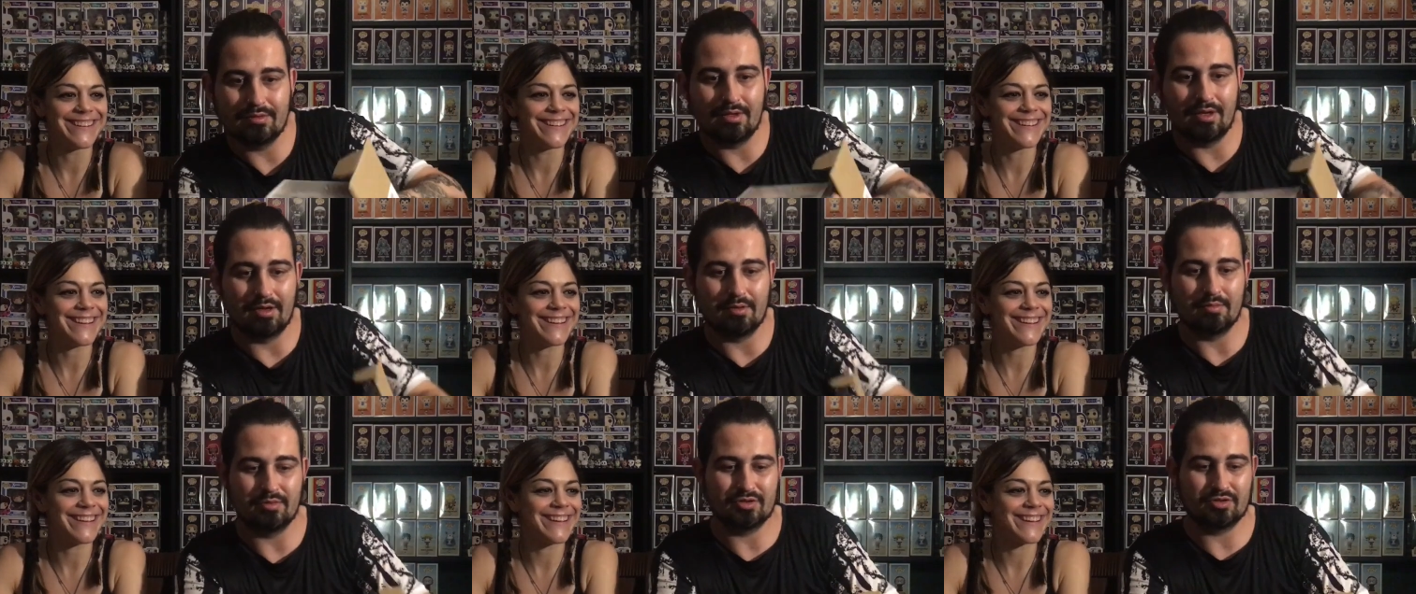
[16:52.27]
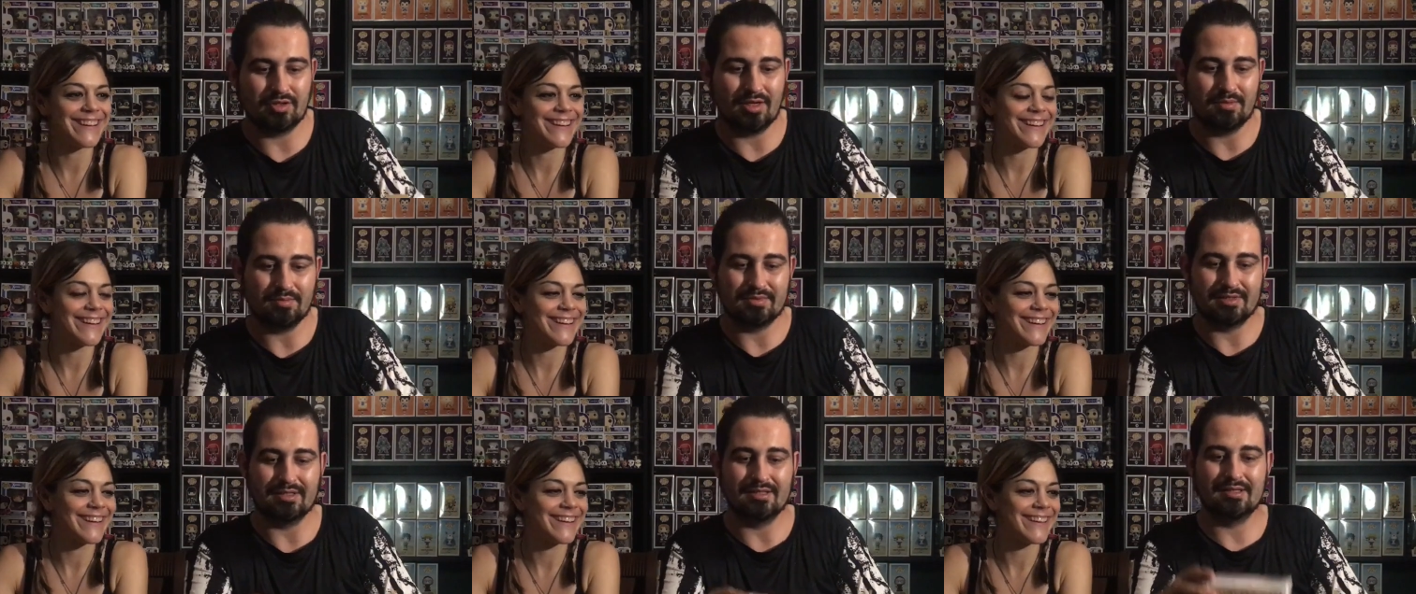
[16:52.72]
Speaker 1: I was
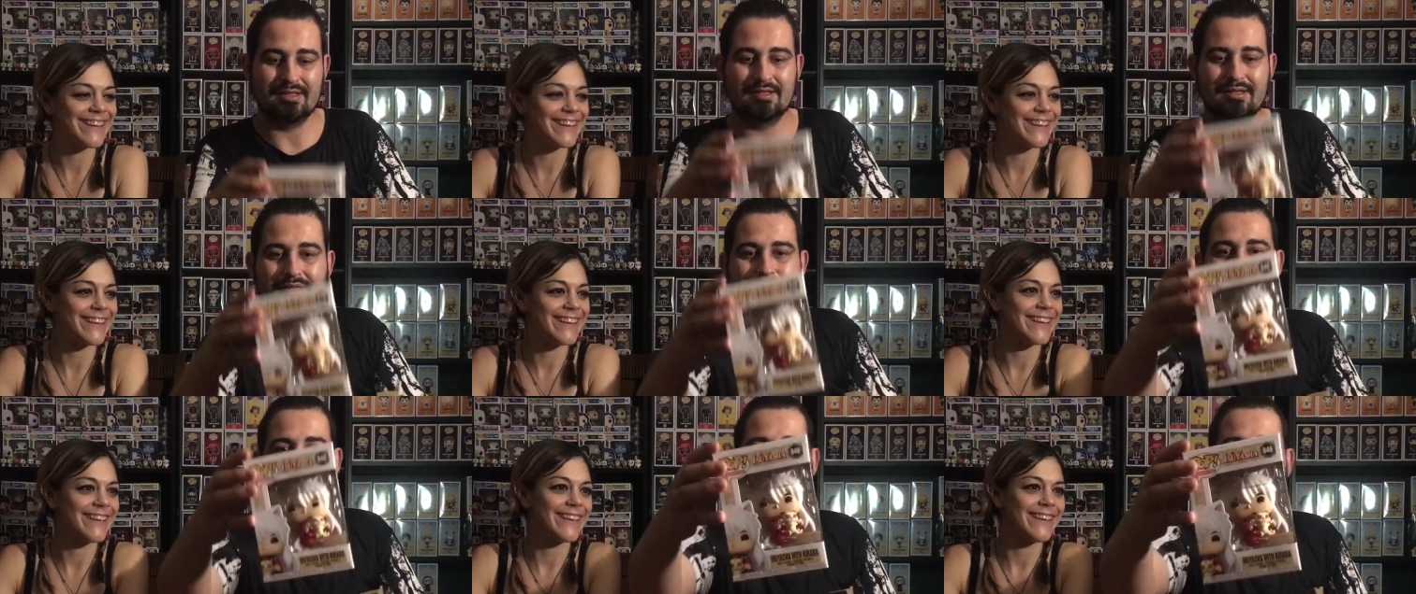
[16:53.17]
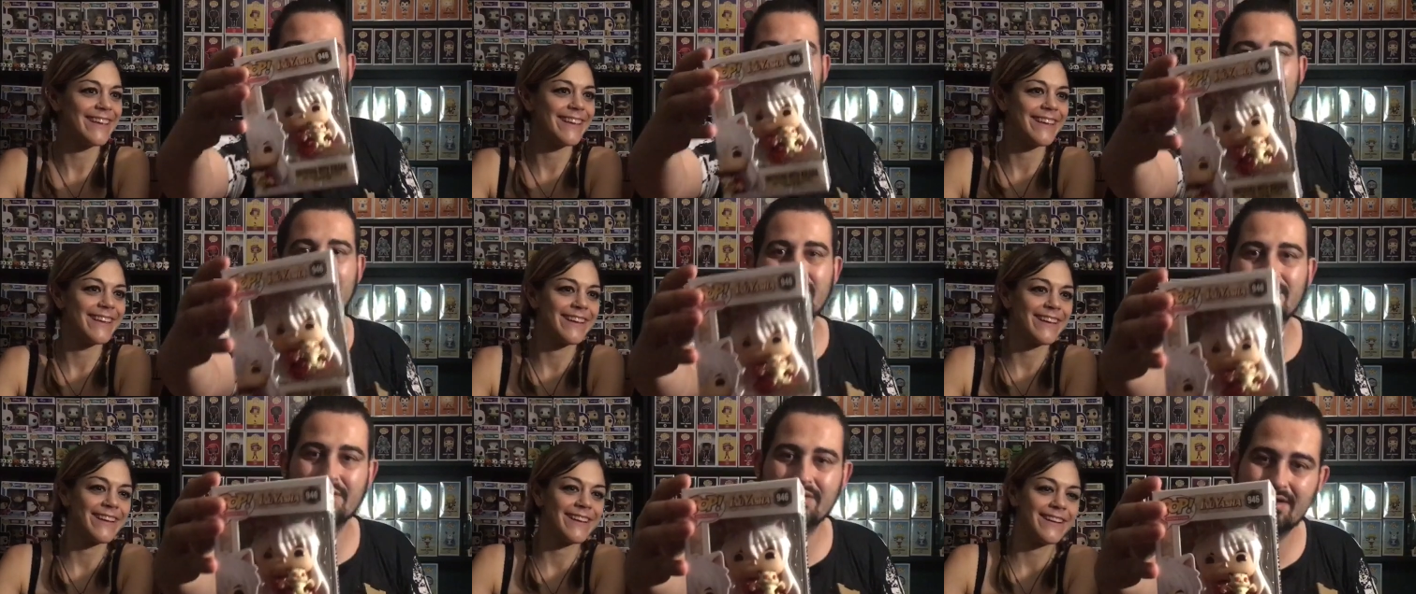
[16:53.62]
dropped it.
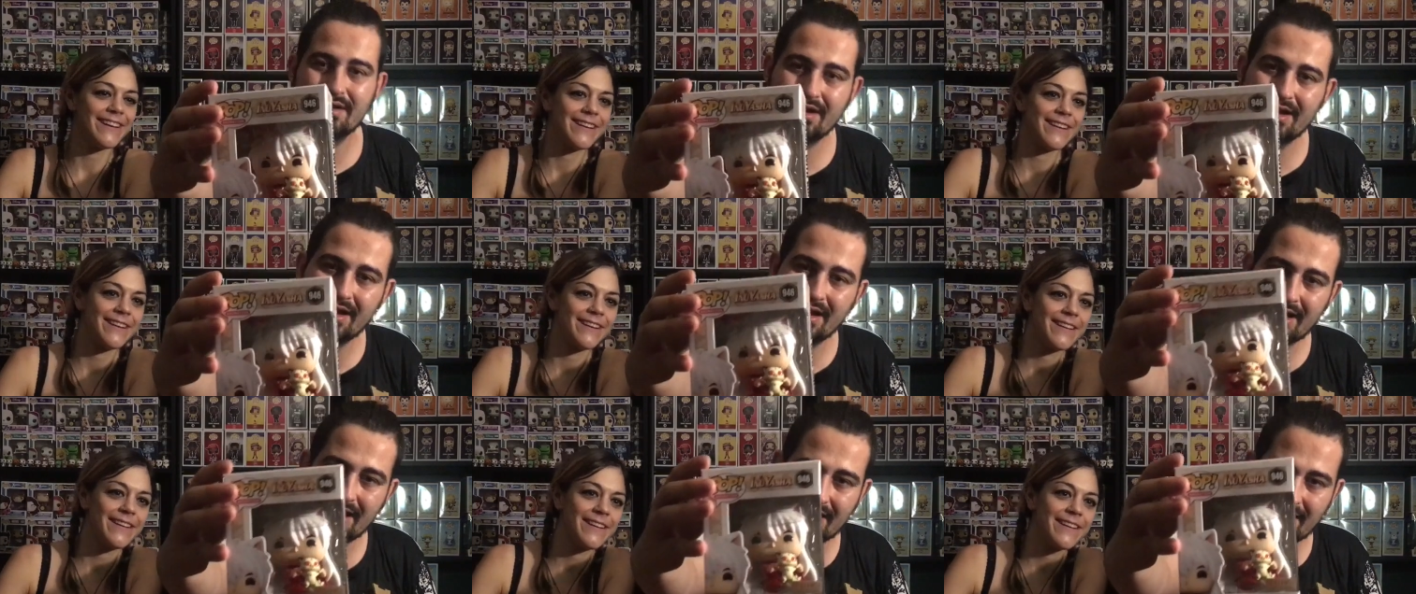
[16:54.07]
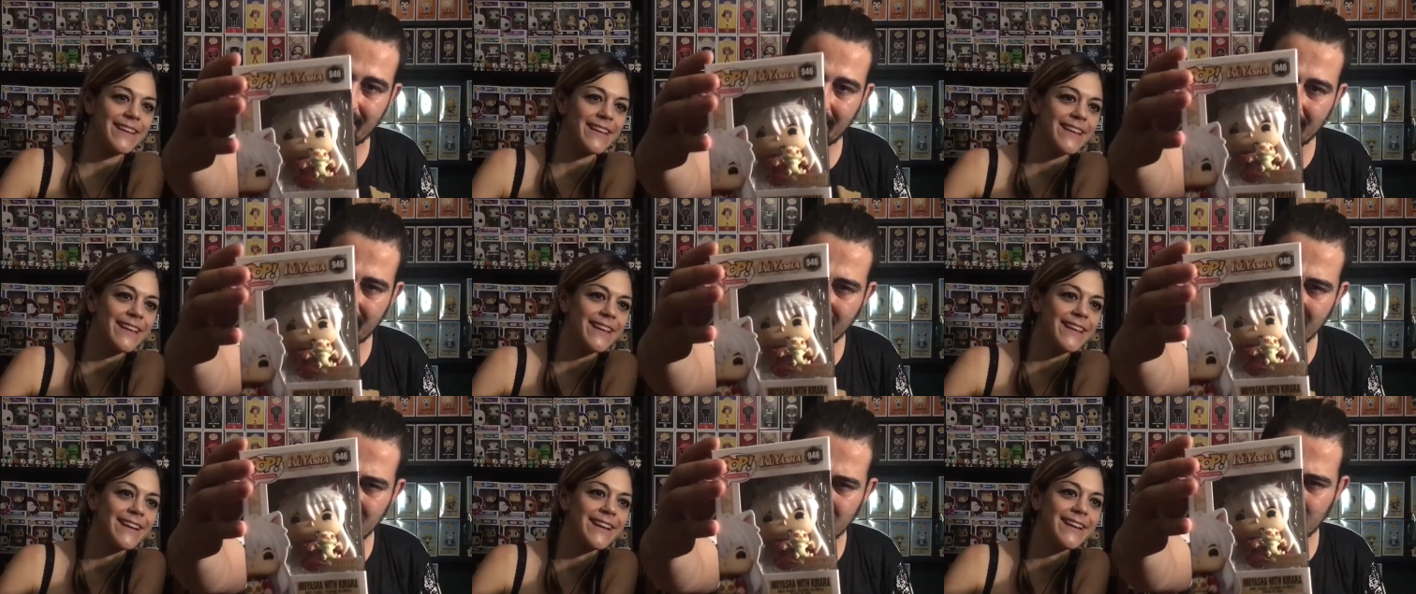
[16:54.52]
So uh,
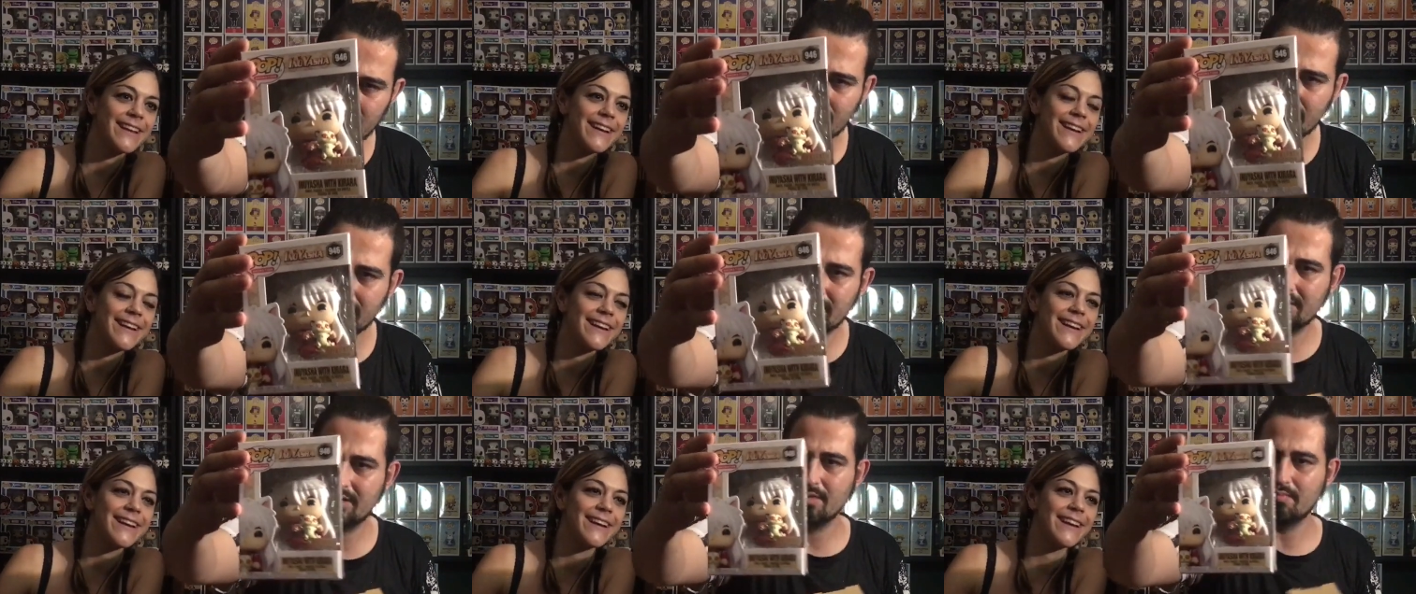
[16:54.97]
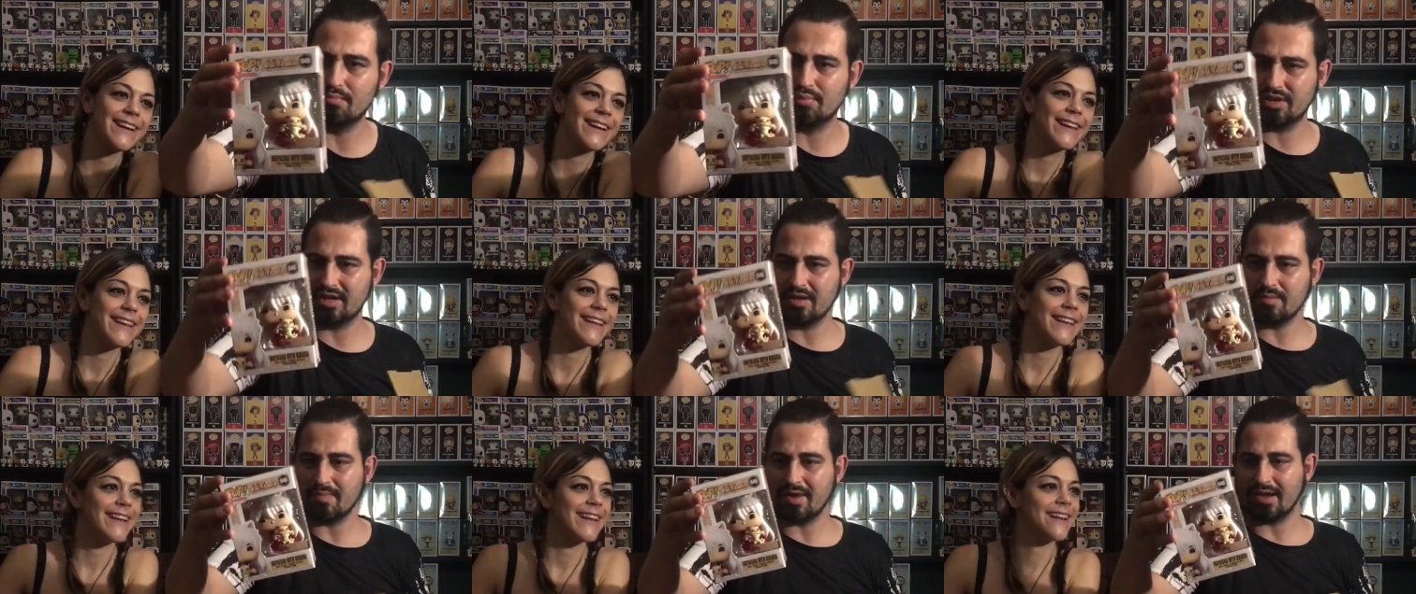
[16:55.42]
this will
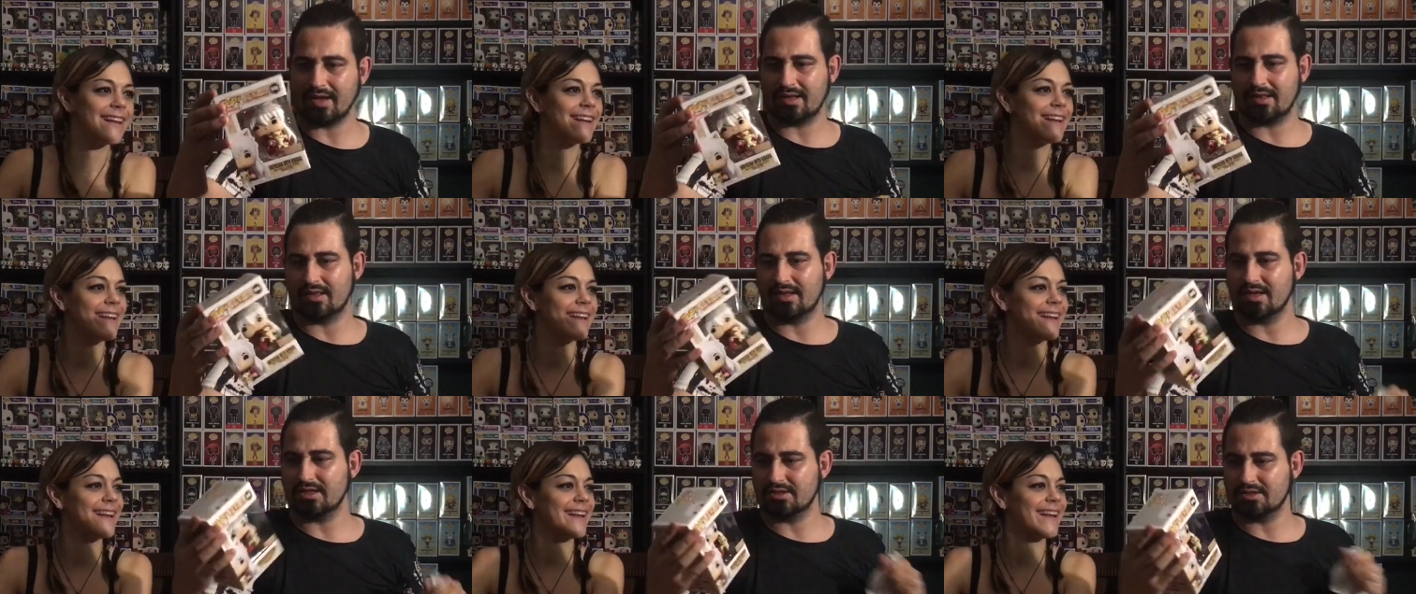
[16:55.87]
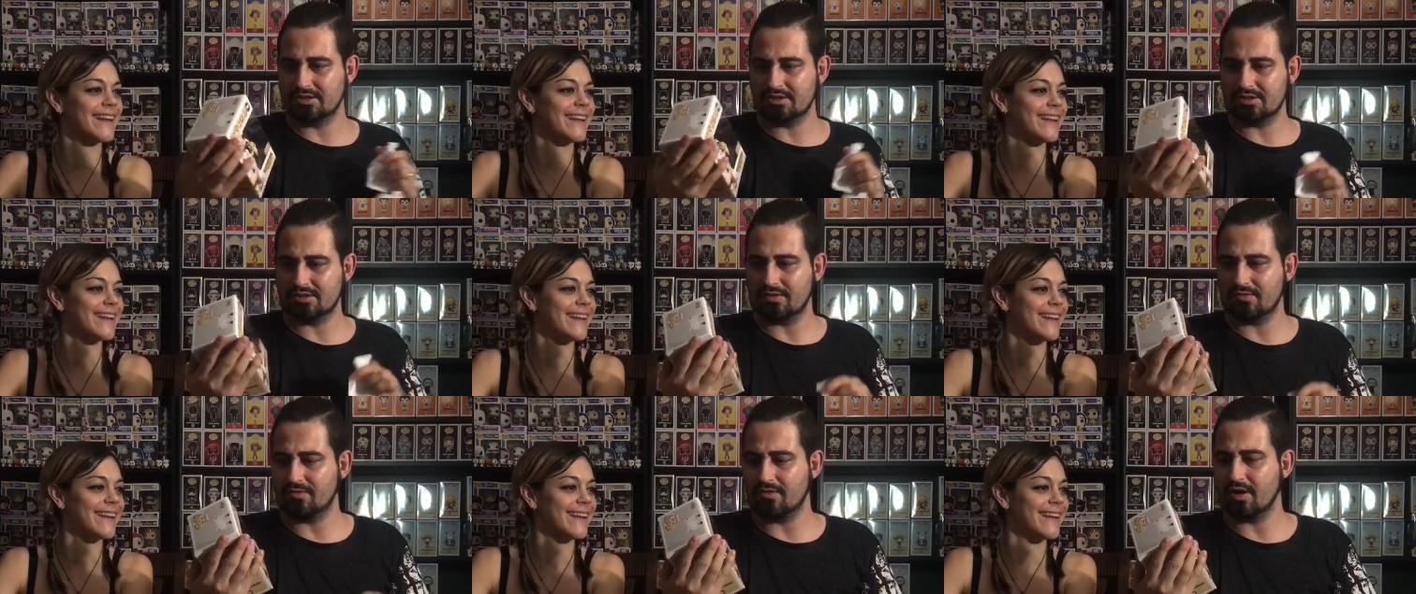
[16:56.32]
complete my collection
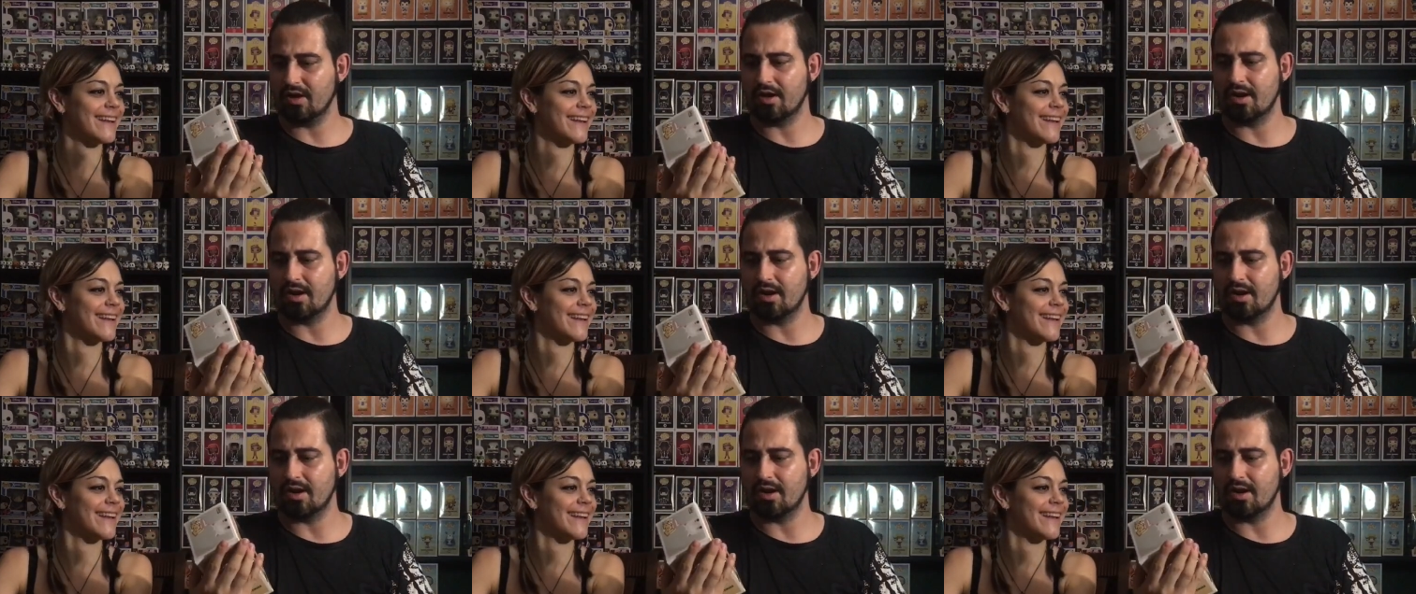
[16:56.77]
so far.